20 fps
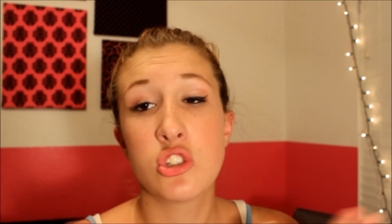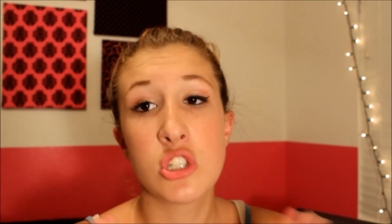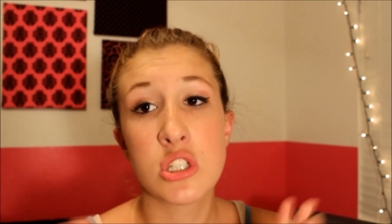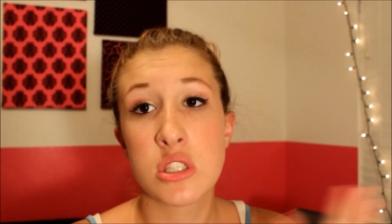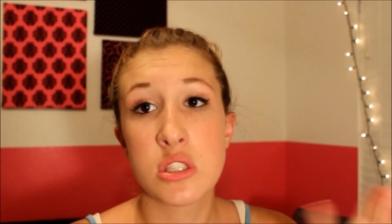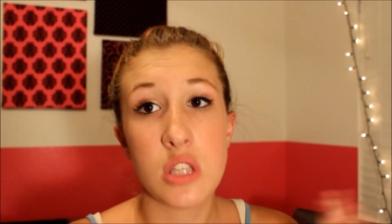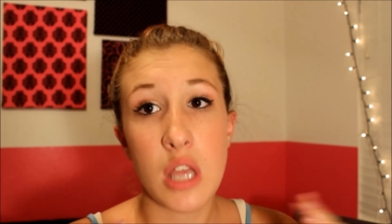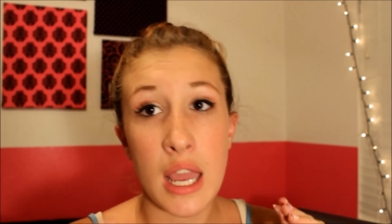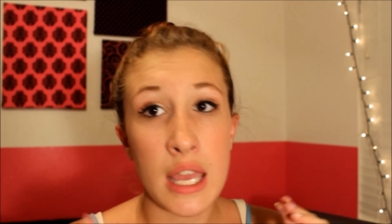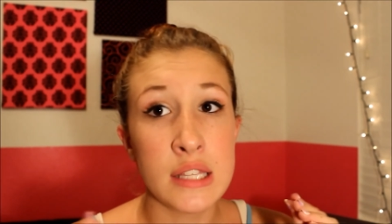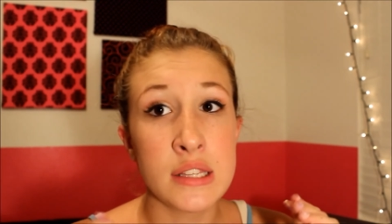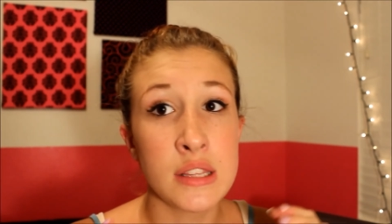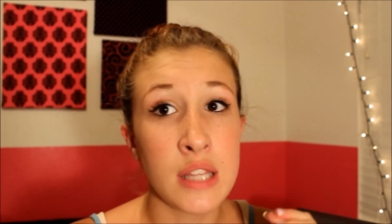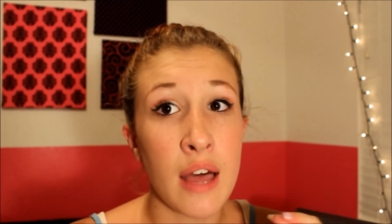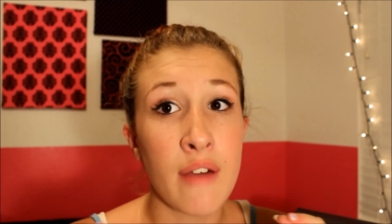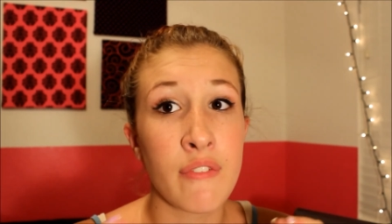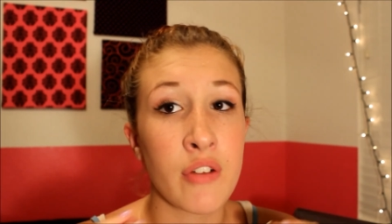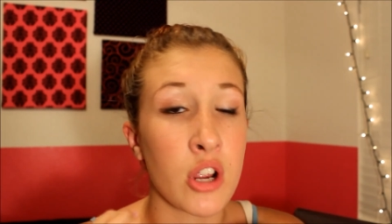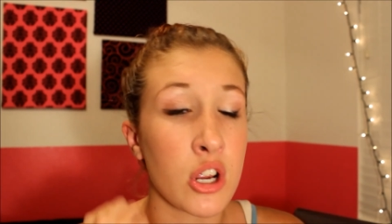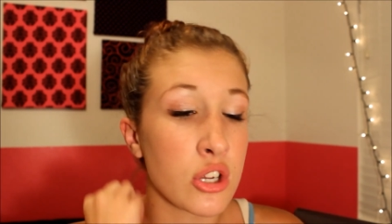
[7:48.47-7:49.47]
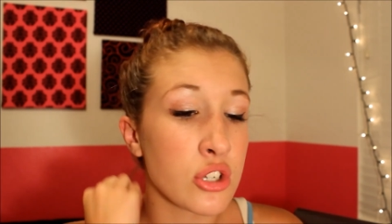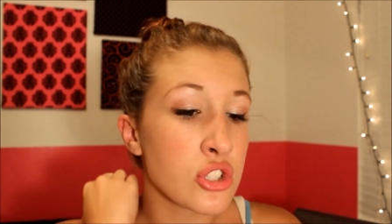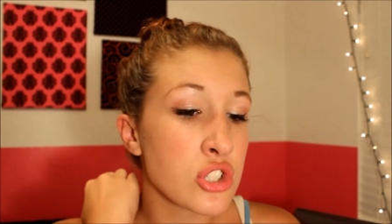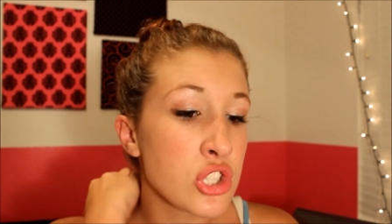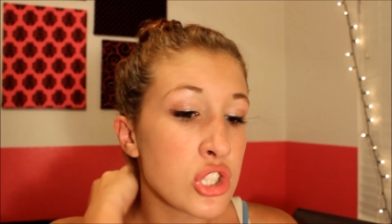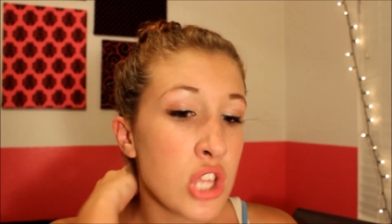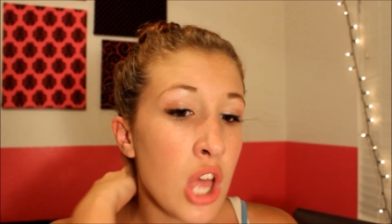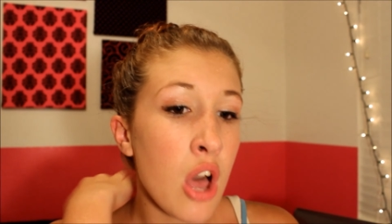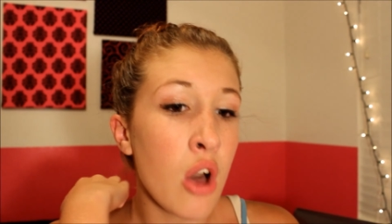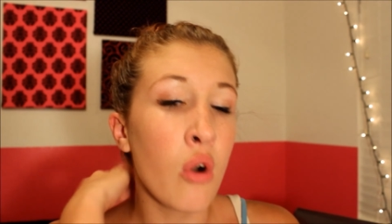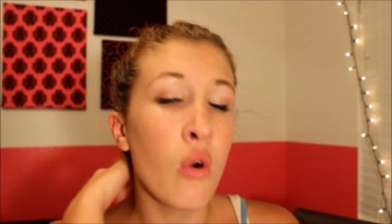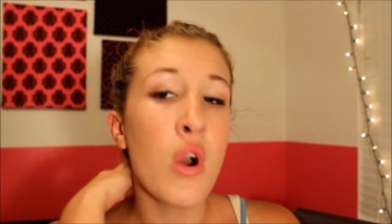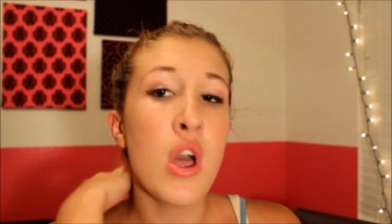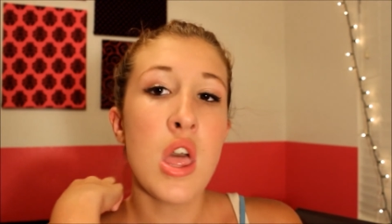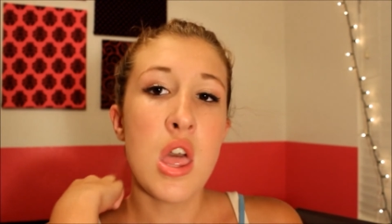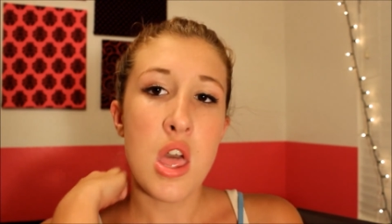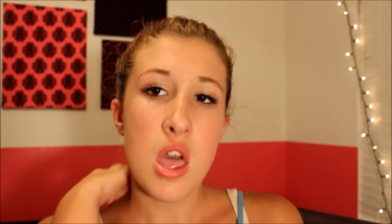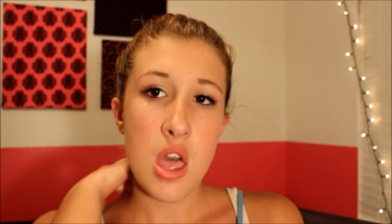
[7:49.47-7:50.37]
Just, I love her. So,